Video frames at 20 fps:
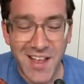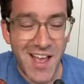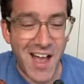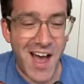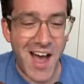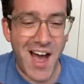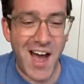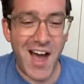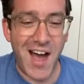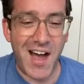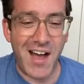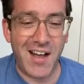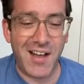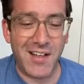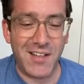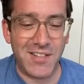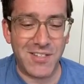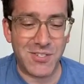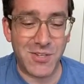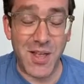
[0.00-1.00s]

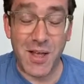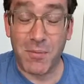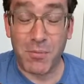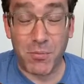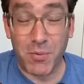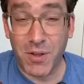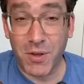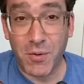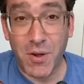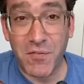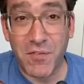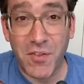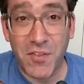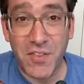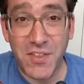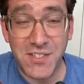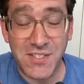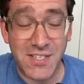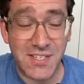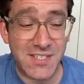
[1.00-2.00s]
So yeah, I'm really grateful that
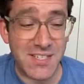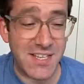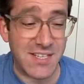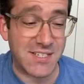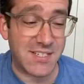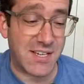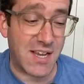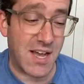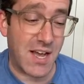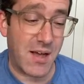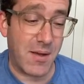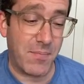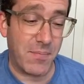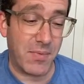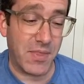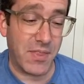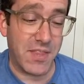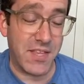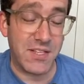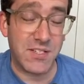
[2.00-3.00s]
these exist.
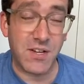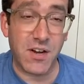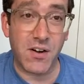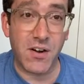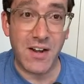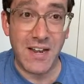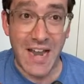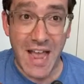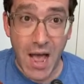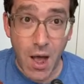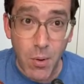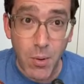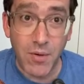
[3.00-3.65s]
These are now